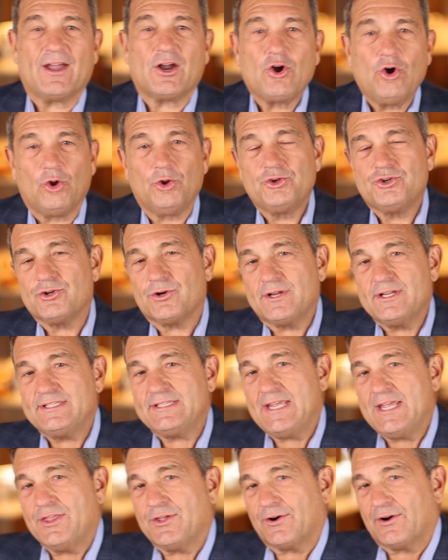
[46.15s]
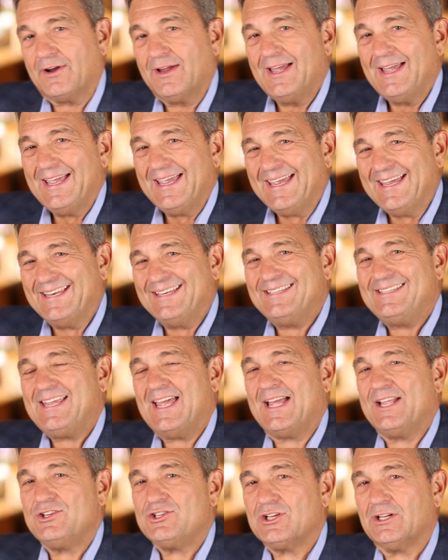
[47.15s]
that culture is either
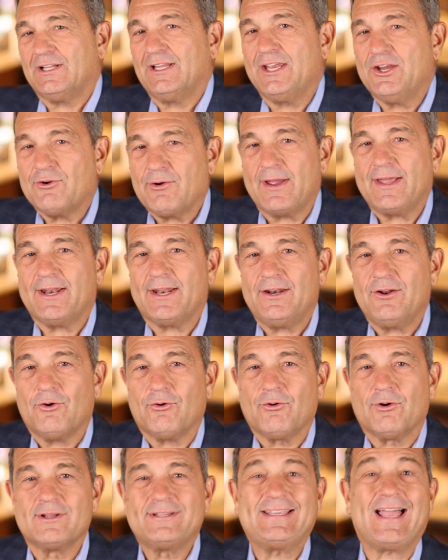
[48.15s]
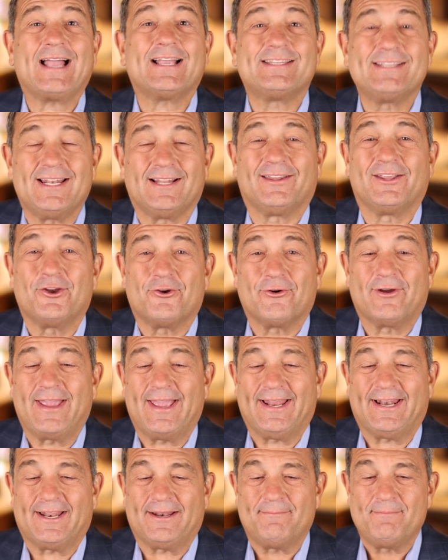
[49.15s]
intentionally created or it's accidentally
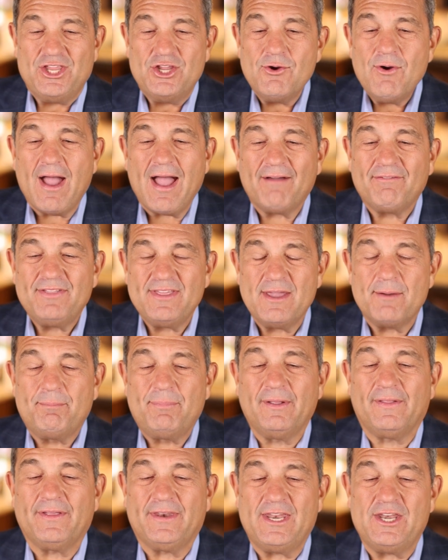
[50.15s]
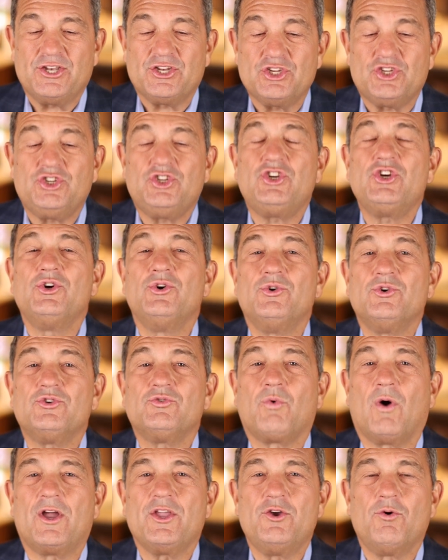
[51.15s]
created. And you have the ability to
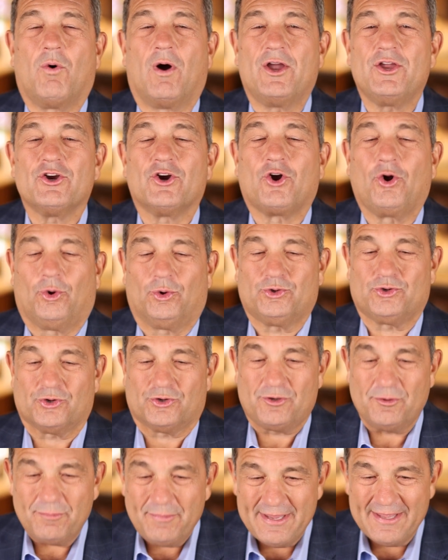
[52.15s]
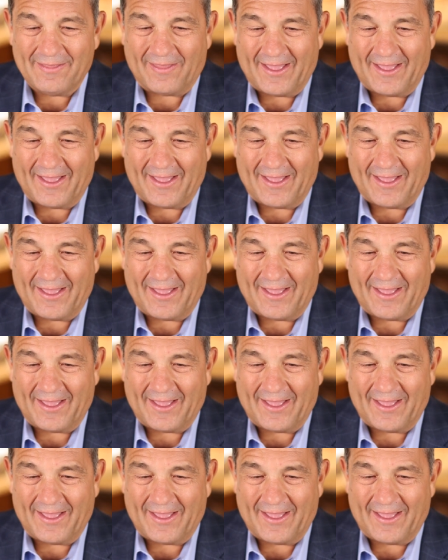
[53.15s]
choose what you want your culture to be